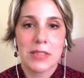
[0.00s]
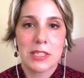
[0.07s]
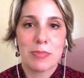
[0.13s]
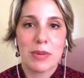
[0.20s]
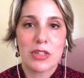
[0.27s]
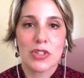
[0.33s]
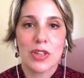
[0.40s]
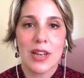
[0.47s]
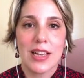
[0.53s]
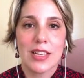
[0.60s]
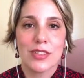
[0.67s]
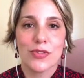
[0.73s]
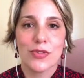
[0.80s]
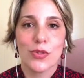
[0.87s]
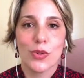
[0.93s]

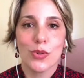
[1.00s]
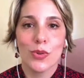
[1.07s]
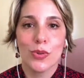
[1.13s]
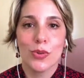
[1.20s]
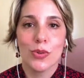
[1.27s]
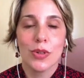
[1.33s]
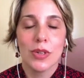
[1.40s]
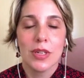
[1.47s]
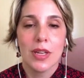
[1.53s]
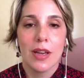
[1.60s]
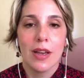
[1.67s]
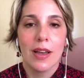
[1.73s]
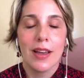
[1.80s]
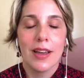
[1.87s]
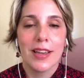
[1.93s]
specialized for
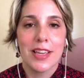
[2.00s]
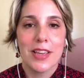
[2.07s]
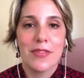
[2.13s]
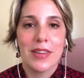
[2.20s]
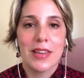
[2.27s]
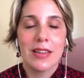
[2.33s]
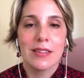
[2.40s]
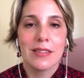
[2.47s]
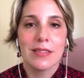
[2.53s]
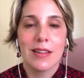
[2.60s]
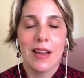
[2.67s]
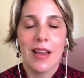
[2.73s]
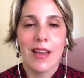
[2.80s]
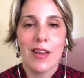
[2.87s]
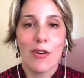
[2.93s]

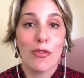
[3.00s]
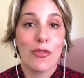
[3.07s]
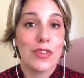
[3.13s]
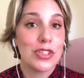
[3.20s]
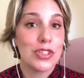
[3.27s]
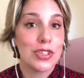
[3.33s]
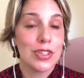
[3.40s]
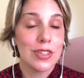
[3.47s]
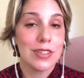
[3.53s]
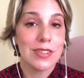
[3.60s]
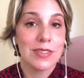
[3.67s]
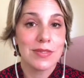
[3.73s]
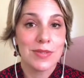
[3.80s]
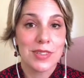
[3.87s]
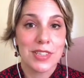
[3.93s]
giving
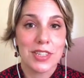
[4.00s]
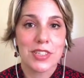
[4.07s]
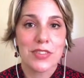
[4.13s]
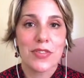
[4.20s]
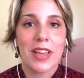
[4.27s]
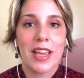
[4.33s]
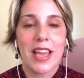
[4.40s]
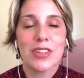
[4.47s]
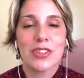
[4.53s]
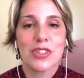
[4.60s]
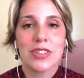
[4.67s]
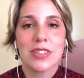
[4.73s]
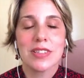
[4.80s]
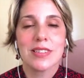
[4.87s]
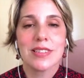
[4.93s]
official
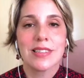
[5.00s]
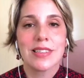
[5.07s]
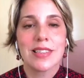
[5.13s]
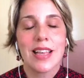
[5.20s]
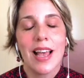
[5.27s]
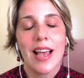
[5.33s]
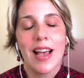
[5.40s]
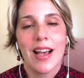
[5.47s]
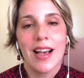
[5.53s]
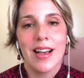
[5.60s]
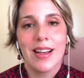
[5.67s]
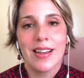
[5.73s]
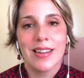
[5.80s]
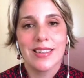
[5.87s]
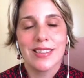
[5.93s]
certifications
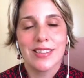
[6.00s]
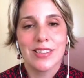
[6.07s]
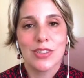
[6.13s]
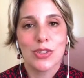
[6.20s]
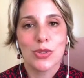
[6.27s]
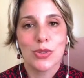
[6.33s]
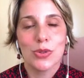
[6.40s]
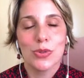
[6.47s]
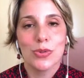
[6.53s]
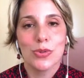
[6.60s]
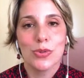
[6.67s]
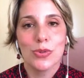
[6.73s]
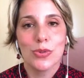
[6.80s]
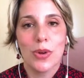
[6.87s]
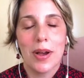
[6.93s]
and
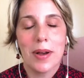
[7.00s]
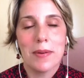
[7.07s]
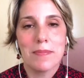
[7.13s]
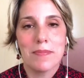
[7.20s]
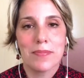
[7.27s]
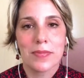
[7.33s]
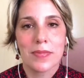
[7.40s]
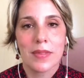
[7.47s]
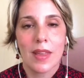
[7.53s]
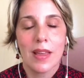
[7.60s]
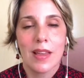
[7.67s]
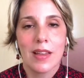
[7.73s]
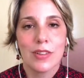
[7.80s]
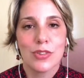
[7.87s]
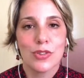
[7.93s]
to
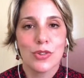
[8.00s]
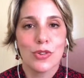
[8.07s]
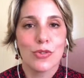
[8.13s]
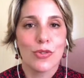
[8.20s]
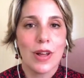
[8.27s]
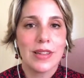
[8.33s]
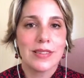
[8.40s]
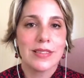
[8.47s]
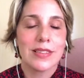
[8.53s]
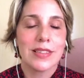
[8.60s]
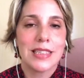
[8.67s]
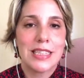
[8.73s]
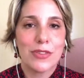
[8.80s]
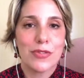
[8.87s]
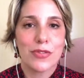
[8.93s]
grant
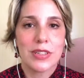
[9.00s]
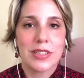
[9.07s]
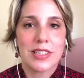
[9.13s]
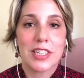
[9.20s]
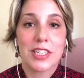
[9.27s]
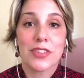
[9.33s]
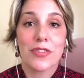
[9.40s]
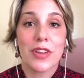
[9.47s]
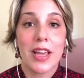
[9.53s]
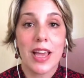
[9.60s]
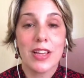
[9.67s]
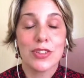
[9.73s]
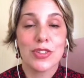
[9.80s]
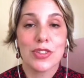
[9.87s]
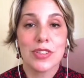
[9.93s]
different
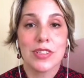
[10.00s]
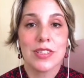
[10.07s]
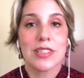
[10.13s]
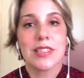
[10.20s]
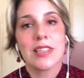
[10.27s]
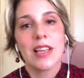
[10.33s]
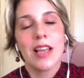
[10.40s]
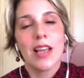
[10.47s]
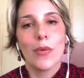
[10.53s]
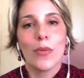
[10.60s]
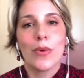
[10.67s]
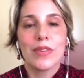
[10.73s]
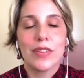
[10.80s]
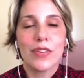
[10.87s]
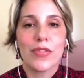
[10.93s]
certifications
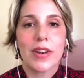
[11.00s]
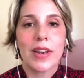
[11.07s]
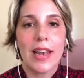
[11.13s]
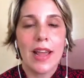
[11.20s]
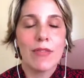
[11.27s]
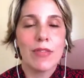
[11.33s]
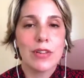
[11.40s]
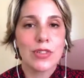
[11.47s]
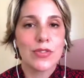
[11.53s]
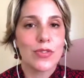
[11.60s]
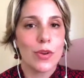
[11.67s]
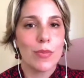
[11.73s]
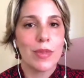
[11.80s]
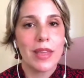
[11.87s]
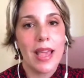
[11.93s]
with different levels
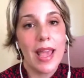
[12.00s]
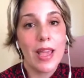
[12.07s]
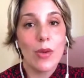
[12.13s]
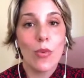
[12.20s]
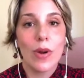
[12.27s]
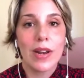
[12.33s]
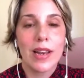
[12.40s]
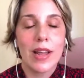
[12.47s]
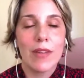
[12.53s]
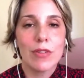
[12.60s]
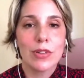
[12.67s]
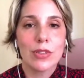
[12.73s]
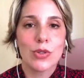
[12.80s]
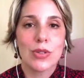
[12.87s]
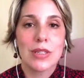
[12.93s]
from the A1
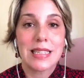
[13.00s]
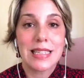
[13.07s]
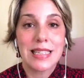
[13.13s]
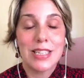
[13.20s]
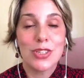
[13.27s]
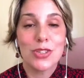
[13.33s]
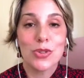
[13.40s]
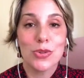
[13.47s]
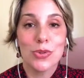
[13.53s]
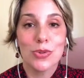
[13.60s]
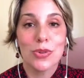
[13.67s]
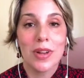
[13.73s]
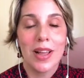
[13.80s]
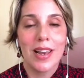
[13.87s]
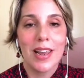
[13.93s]
level to the
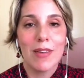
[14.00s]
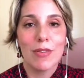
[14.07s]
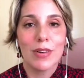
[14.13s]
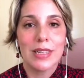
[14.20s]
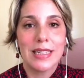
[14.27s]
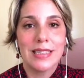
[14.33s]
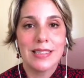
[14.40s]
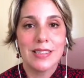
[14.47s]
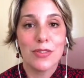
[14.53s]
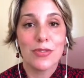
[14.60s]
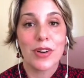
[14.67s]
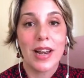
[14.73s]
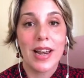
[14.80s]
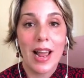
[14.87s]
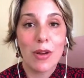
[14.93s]
C2 level in
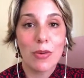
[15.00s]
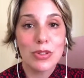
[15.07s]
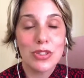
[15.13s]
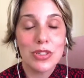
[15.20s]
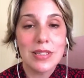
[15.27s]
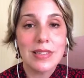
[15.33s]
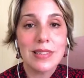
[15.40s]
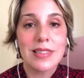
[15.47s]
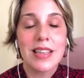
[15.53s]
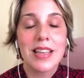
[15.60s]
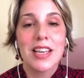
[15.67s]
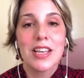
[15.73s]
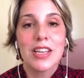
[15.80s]
different languages.